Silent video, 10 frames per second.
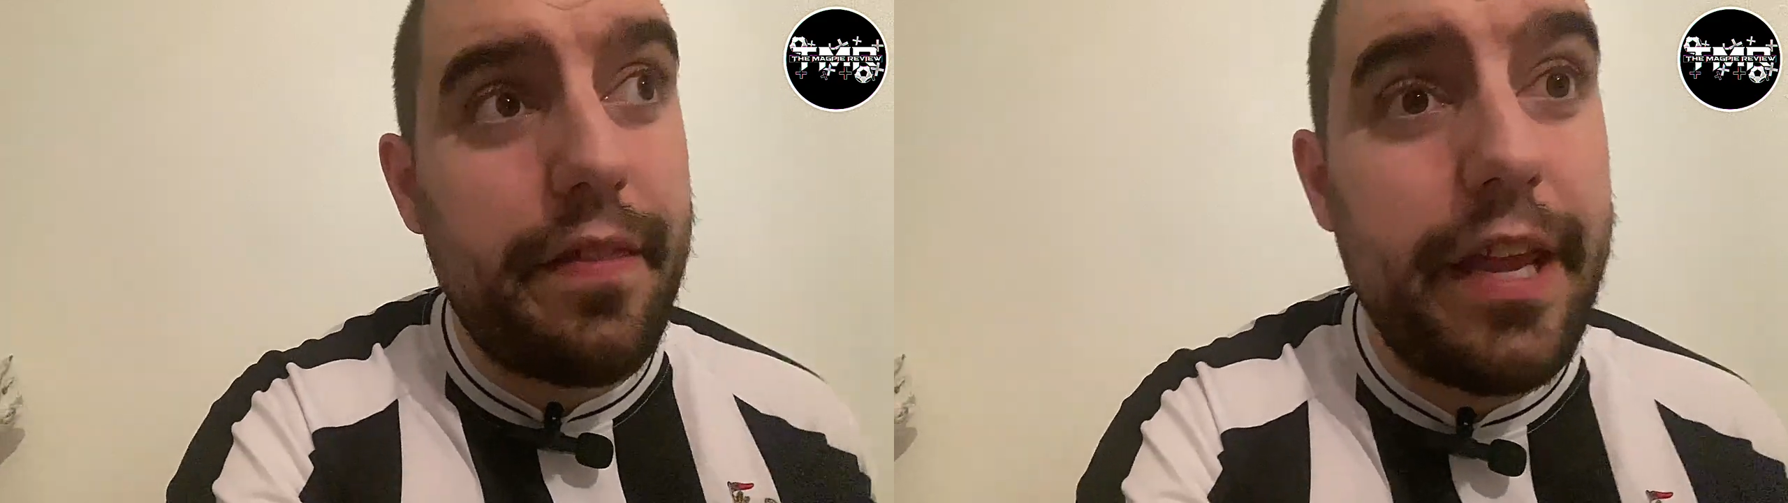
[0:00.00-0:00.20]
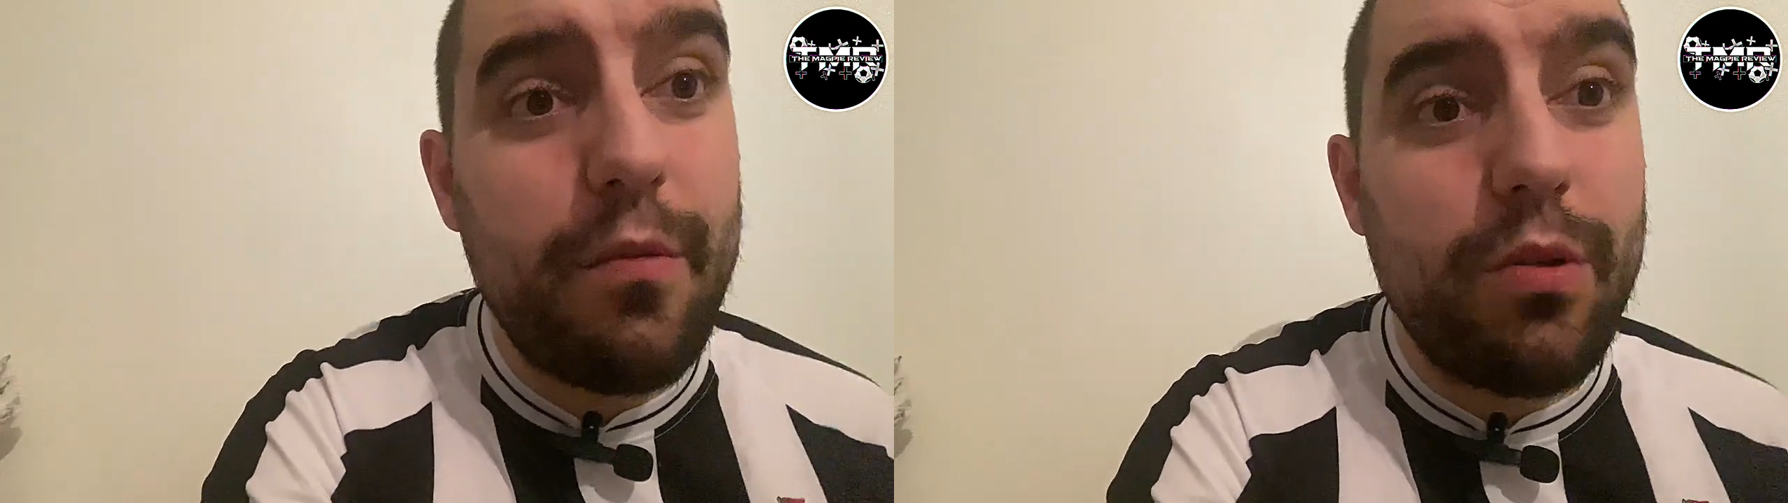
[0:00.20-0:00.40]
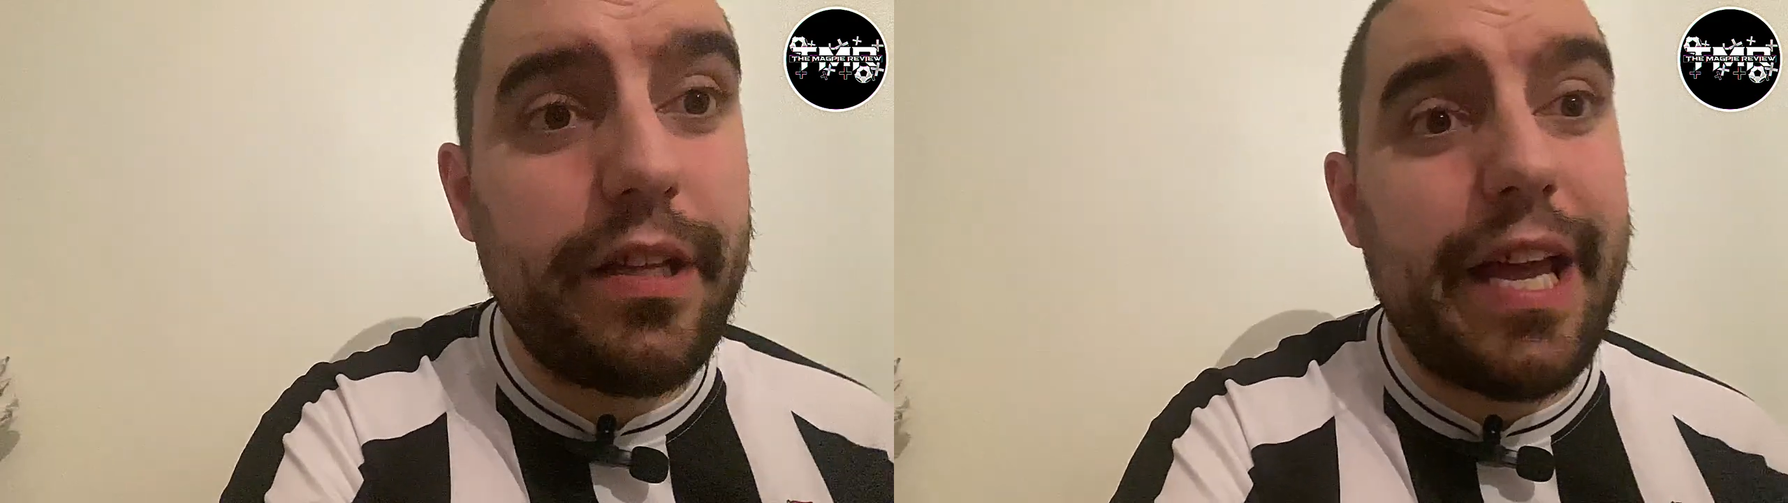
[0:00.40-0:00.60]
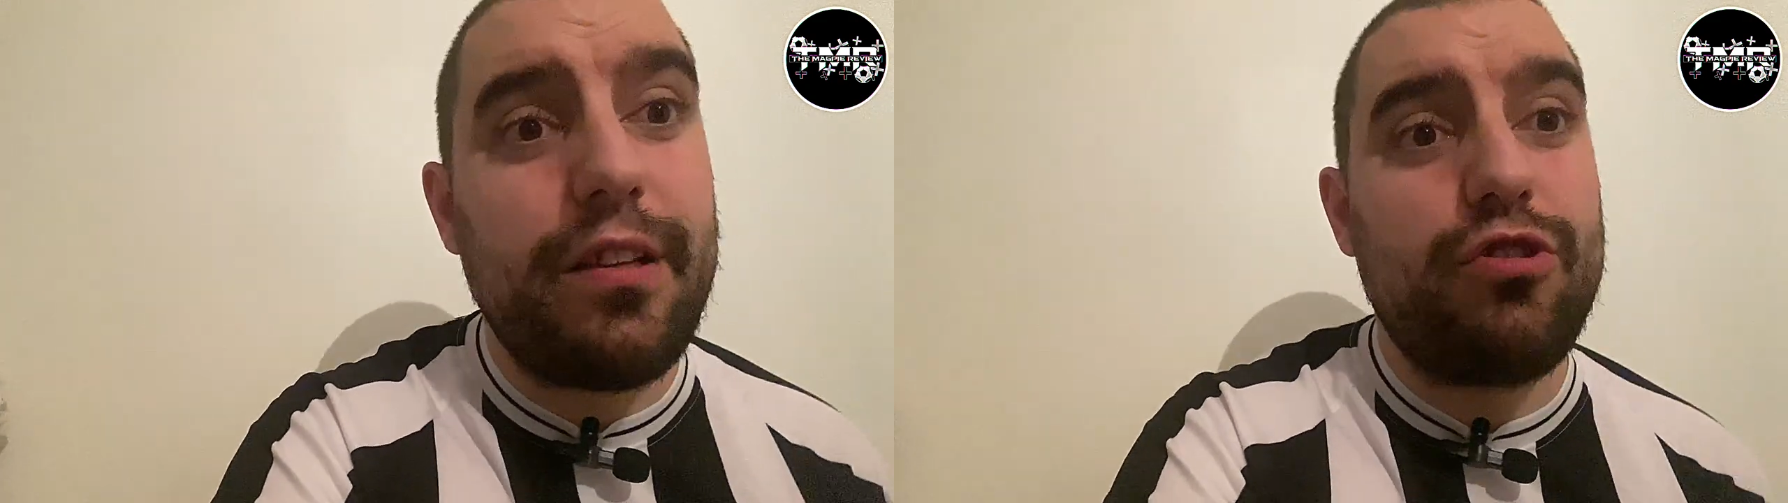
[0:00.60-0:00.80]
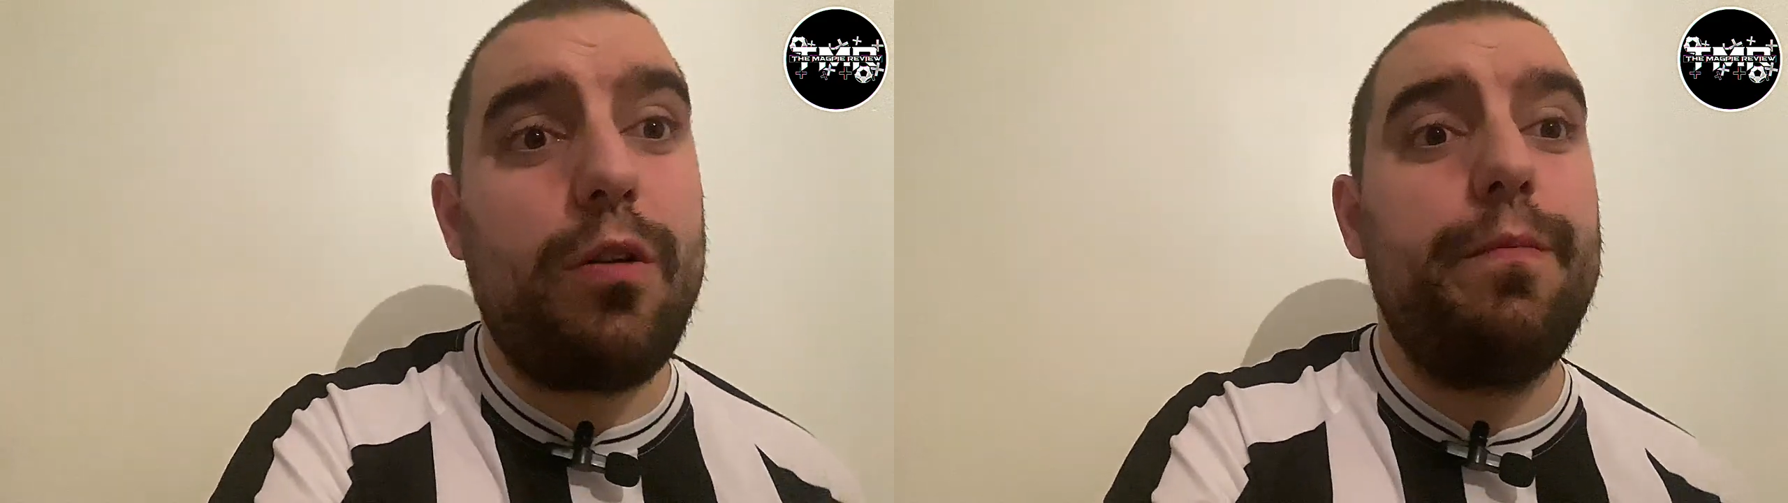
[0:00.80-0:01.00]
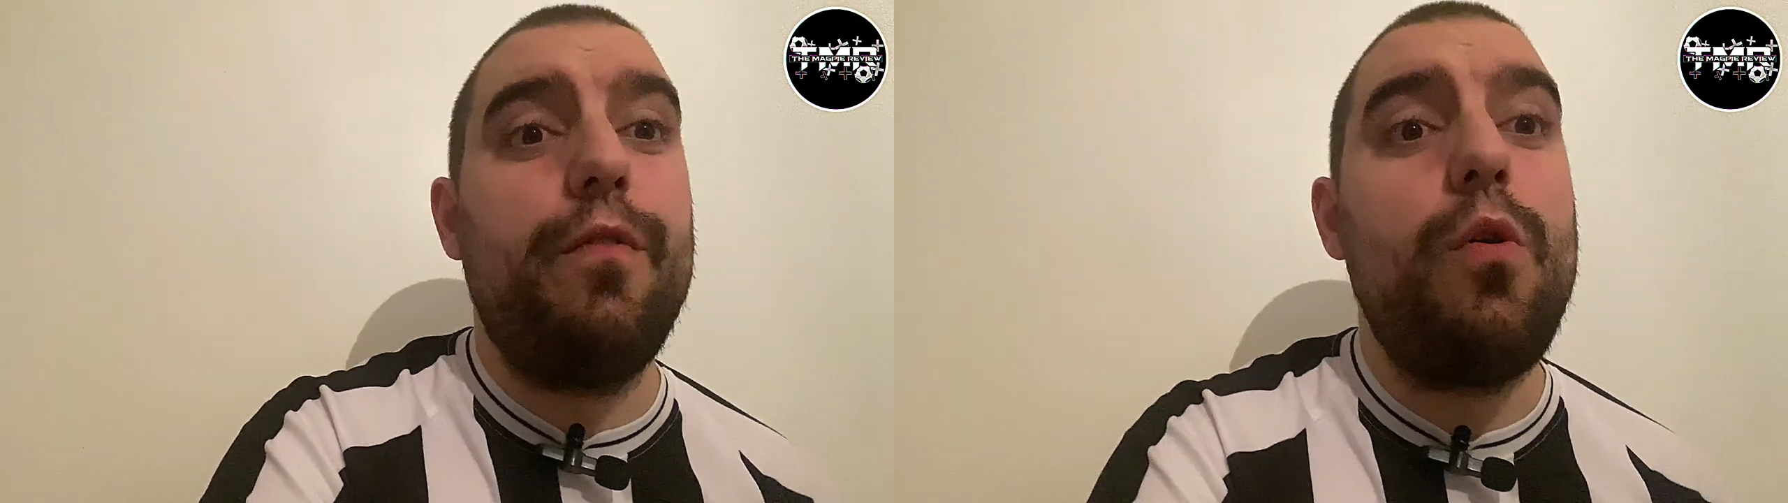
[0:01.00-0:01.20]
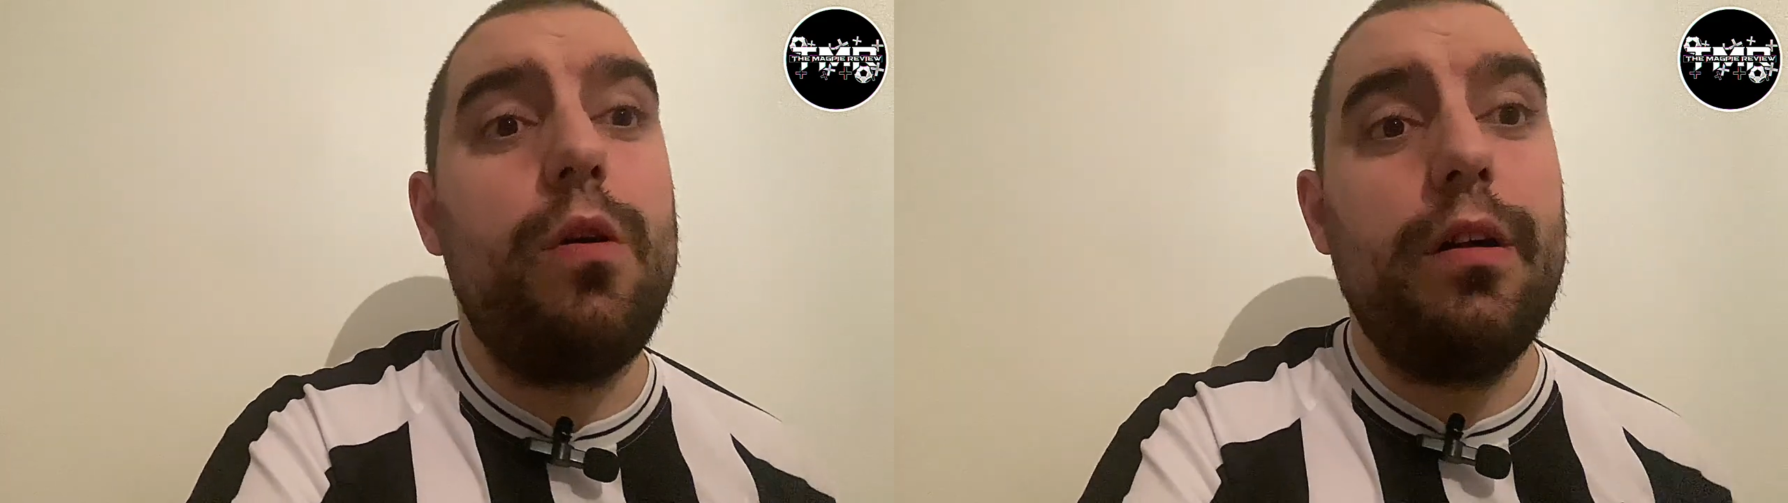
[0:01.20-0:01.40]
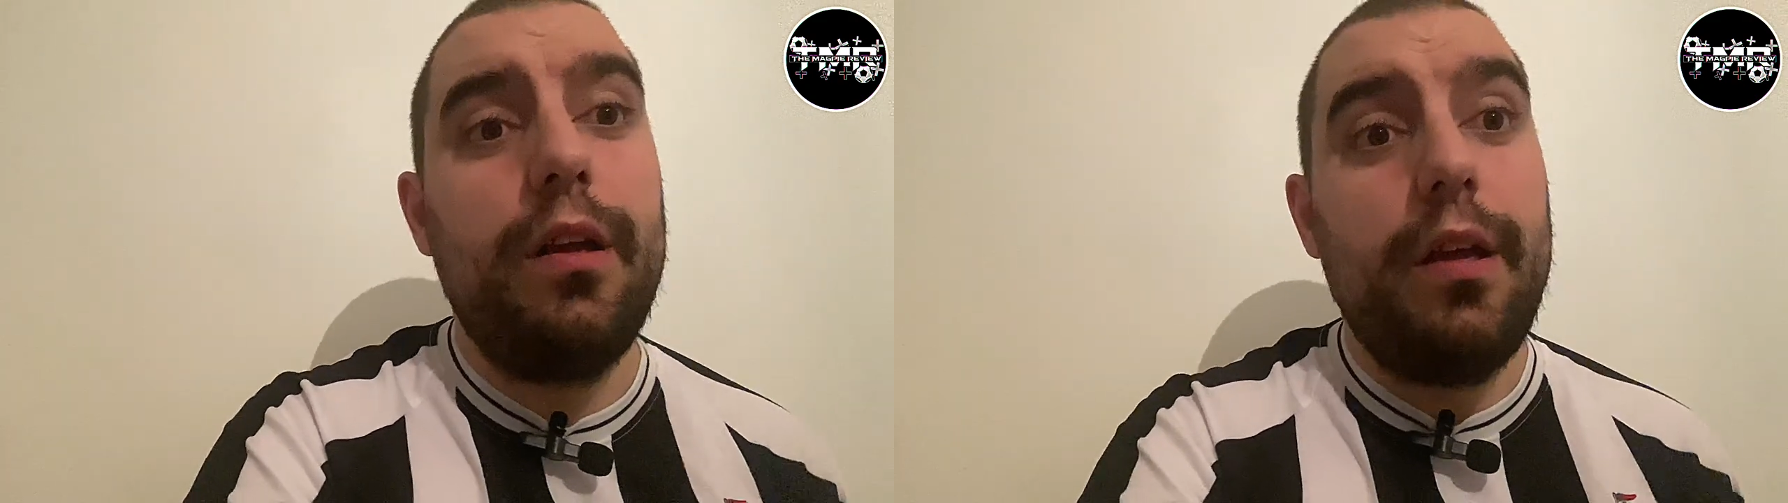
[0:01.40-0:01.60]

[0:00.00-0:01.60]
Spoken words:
they will get top four.